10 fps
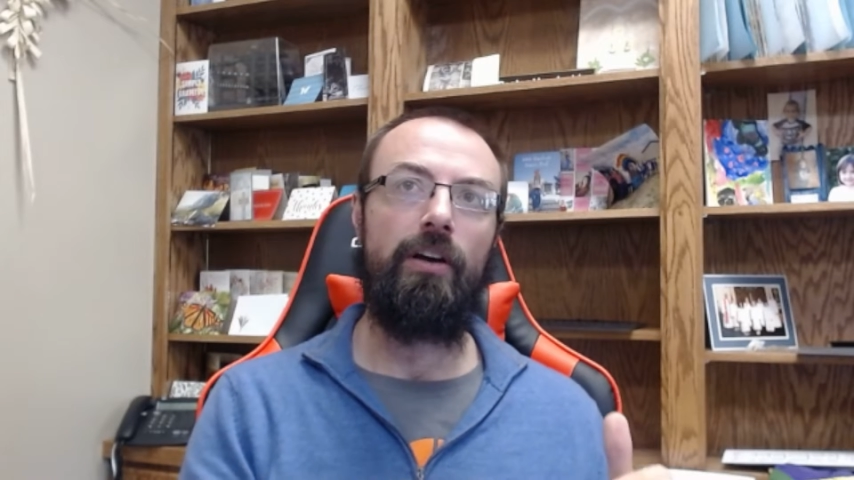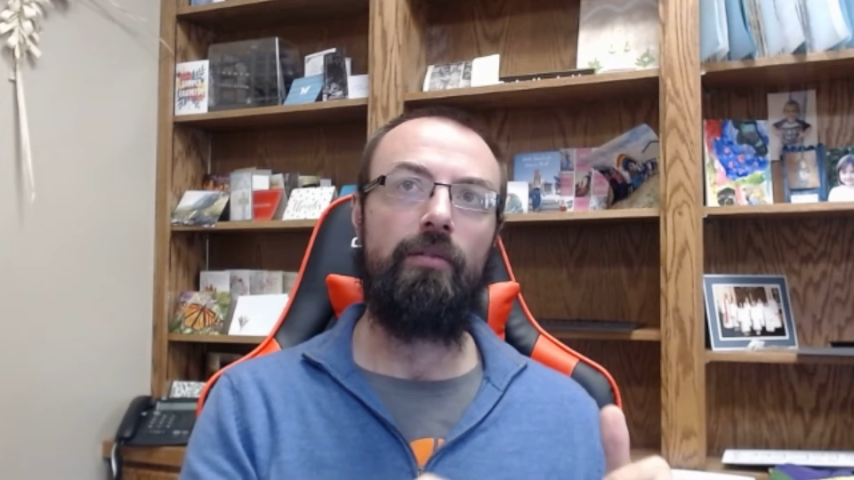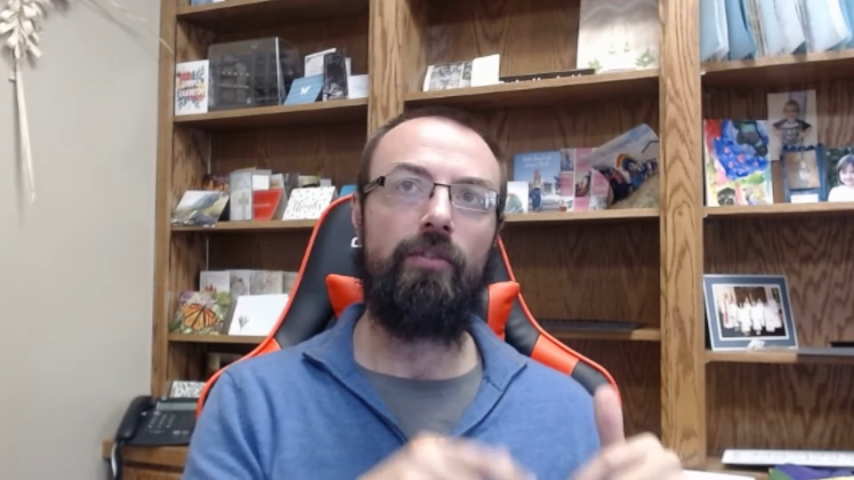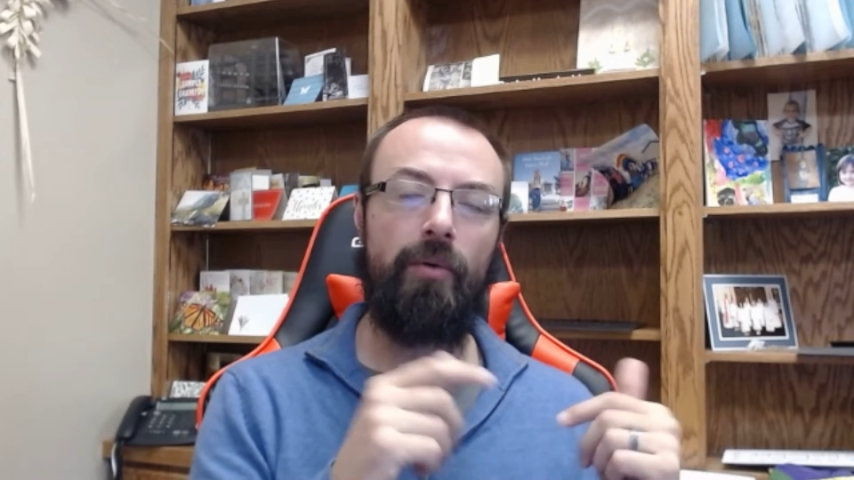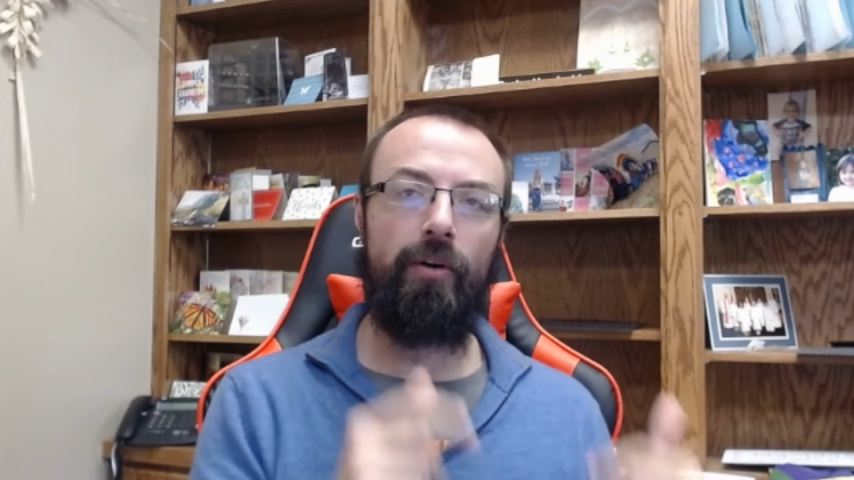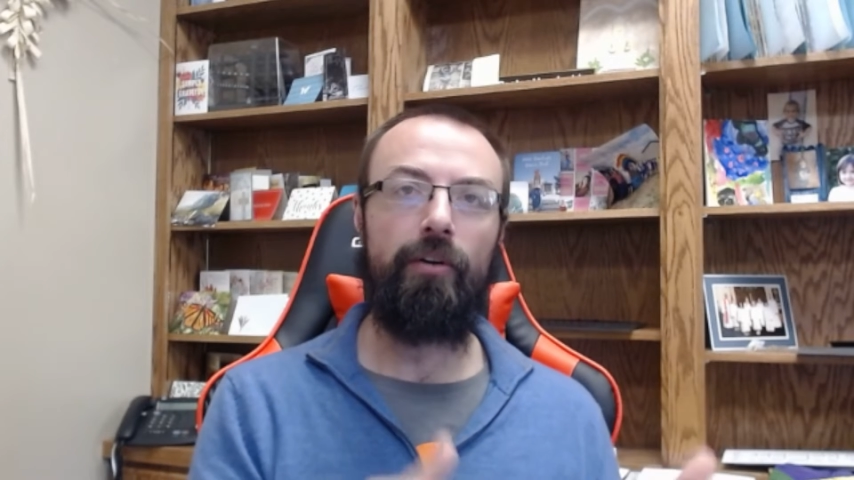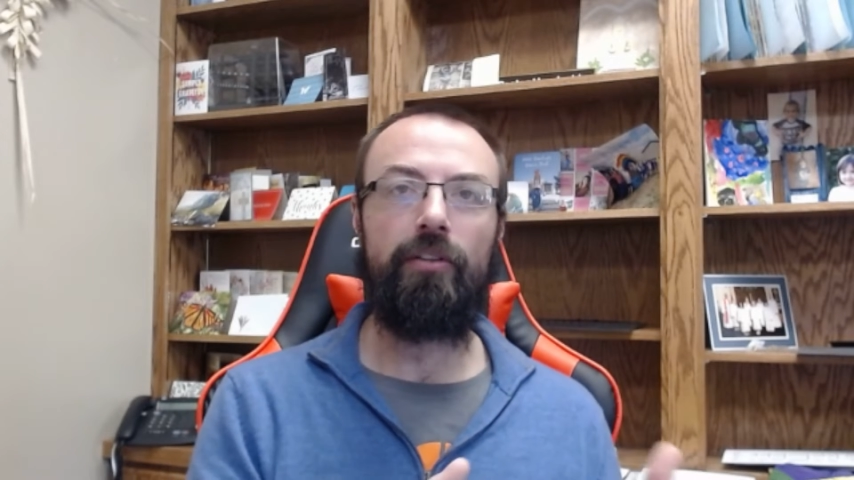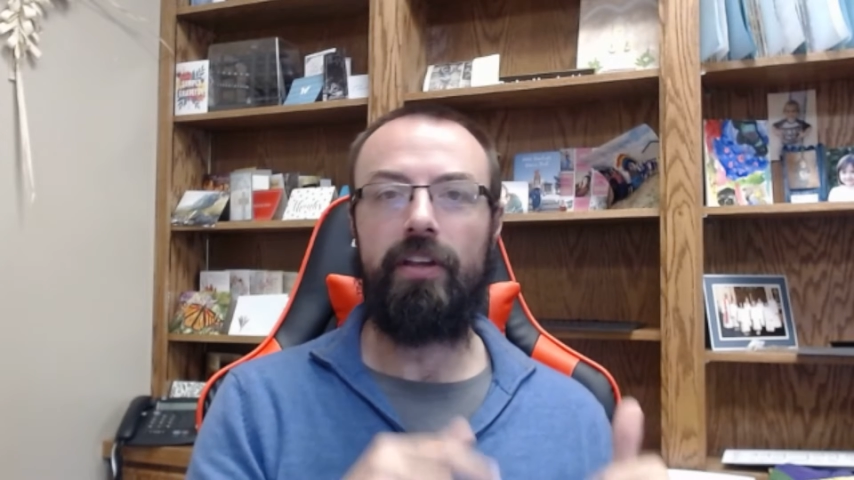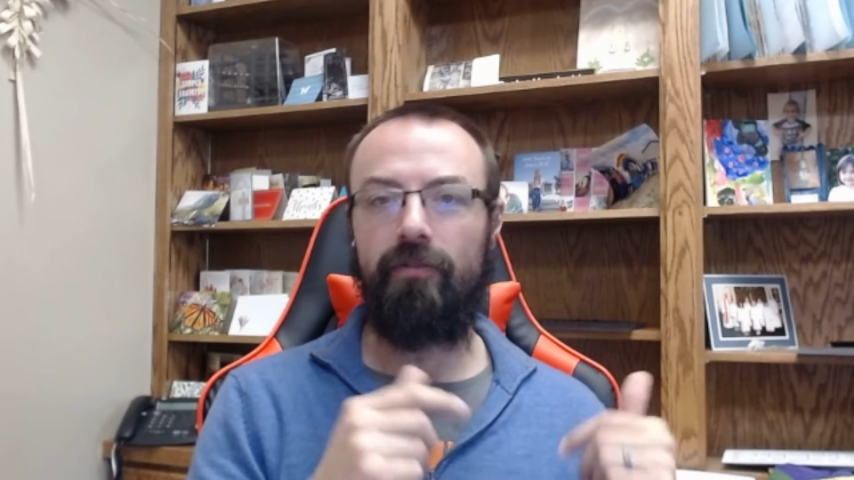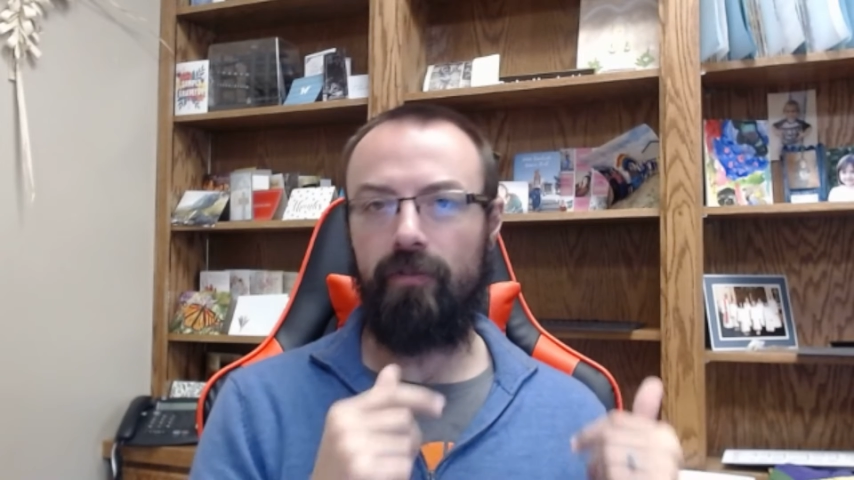from
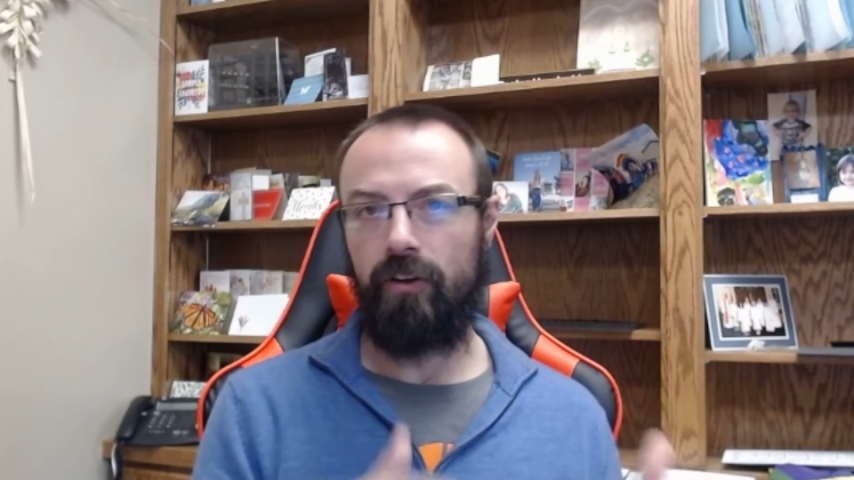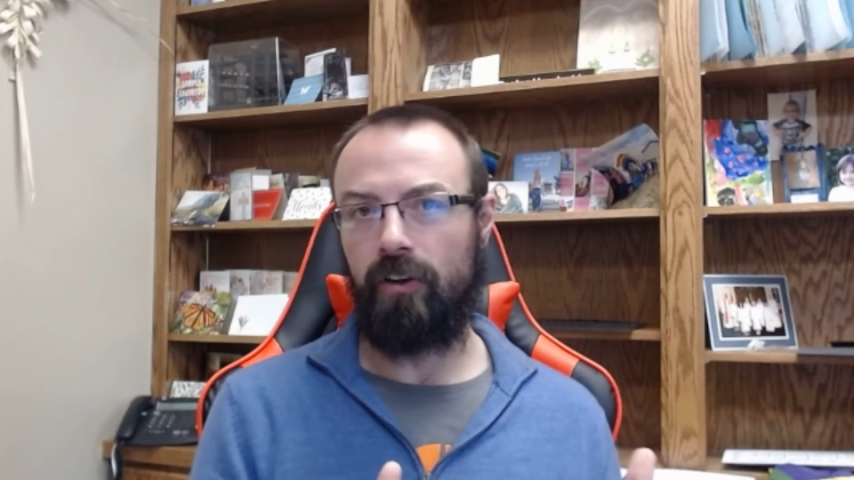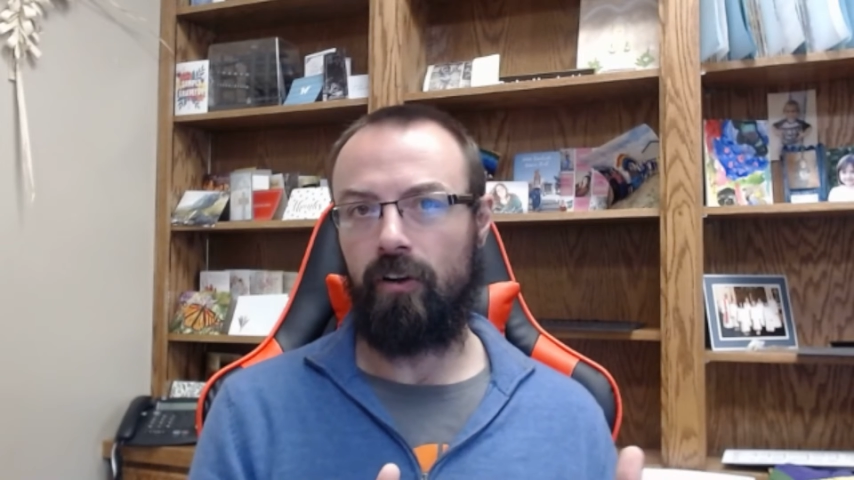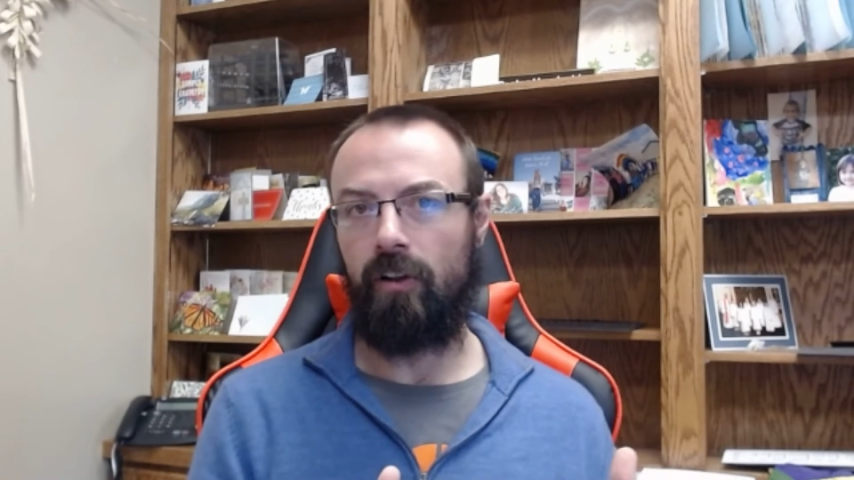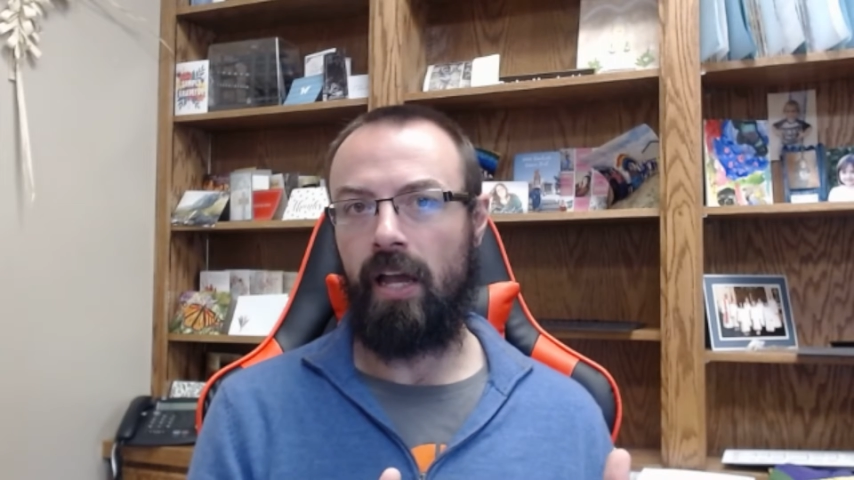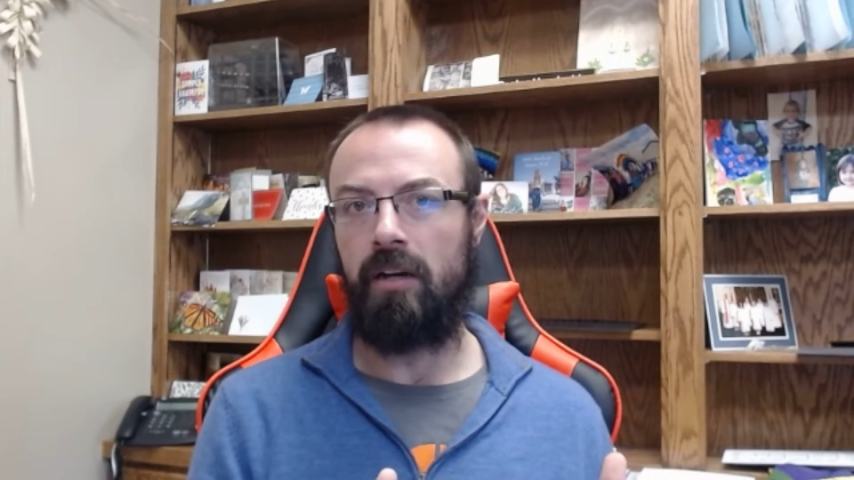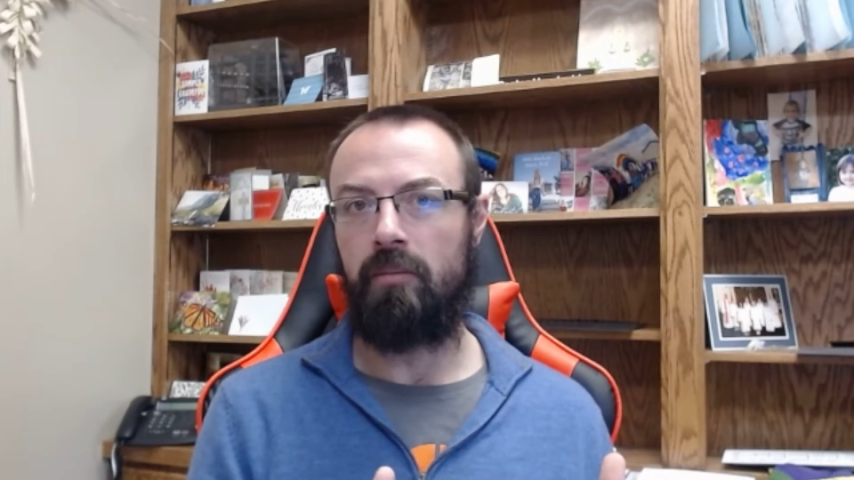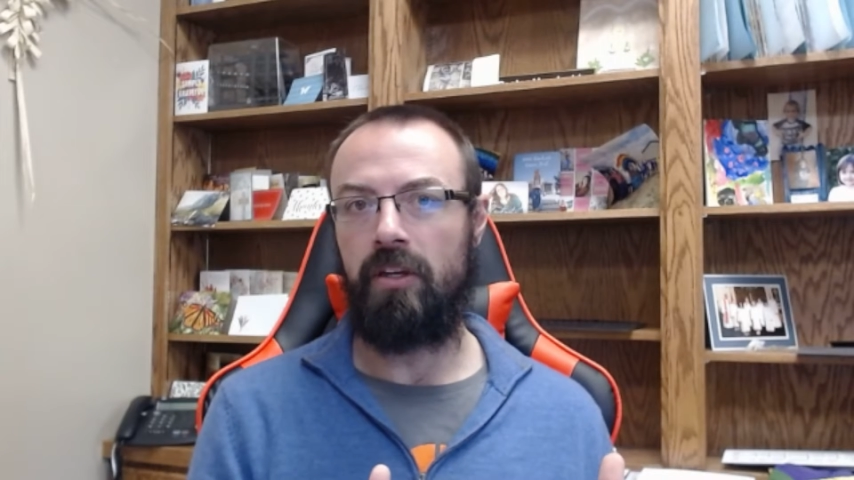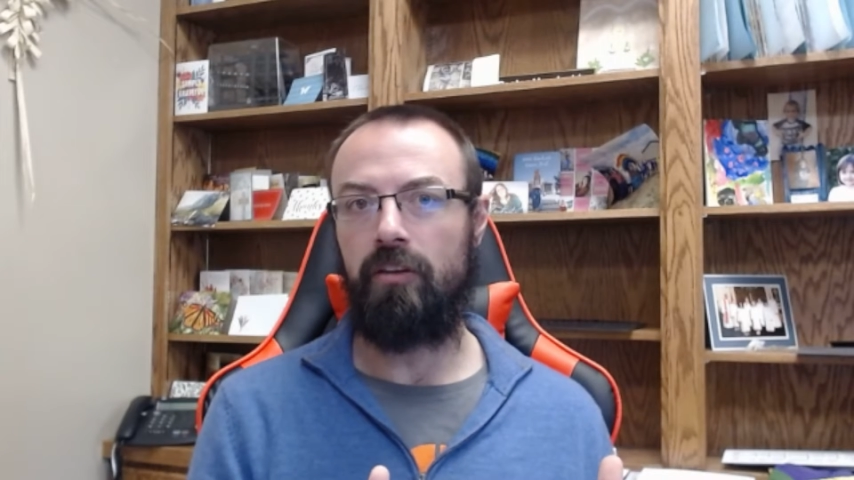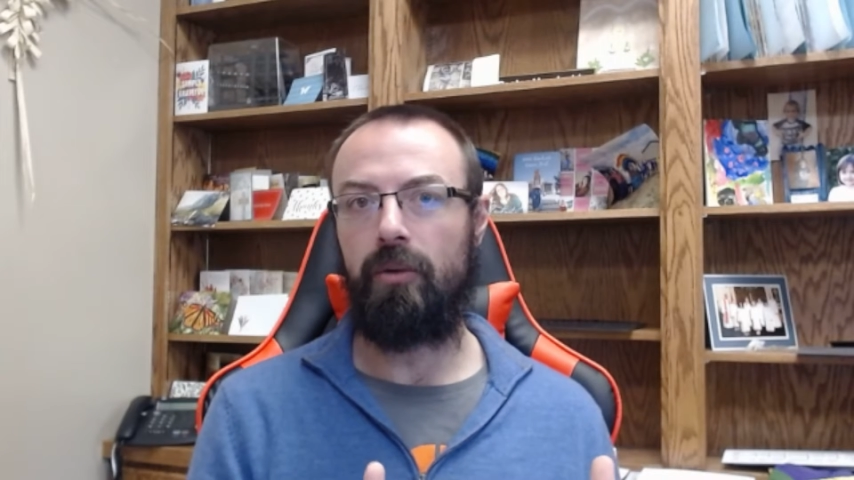earthly physical enemies,